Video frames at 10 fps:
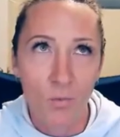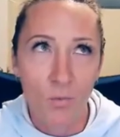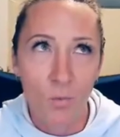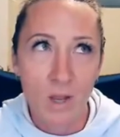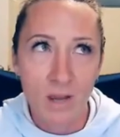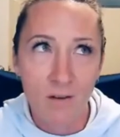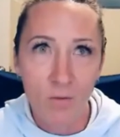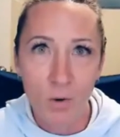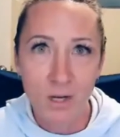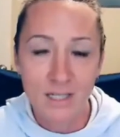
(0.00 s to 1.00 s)
we
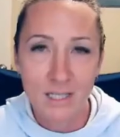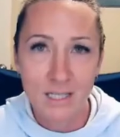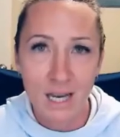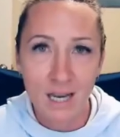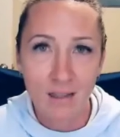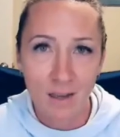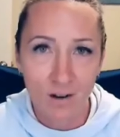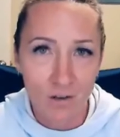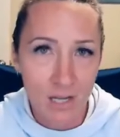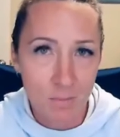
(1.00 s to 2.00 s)
avoid a steak,
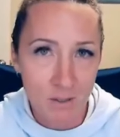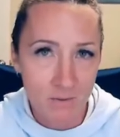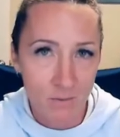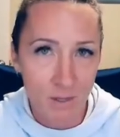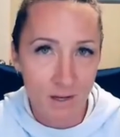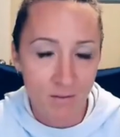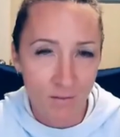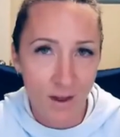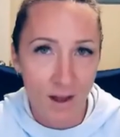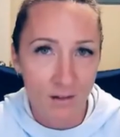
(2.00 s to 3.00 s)
that'll keep us from getting
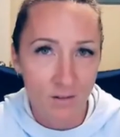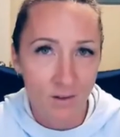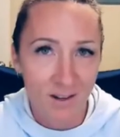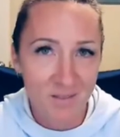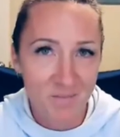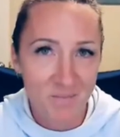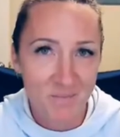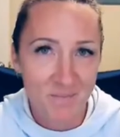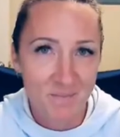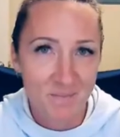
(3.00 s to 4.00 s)
fat, right?
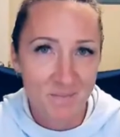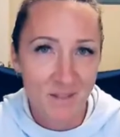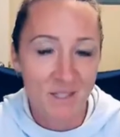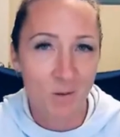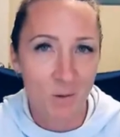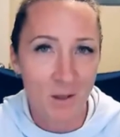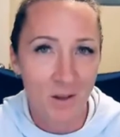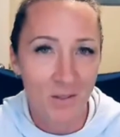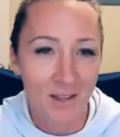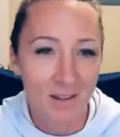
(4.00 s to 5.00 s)
That's what we all
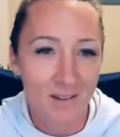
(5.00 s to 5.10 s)
think.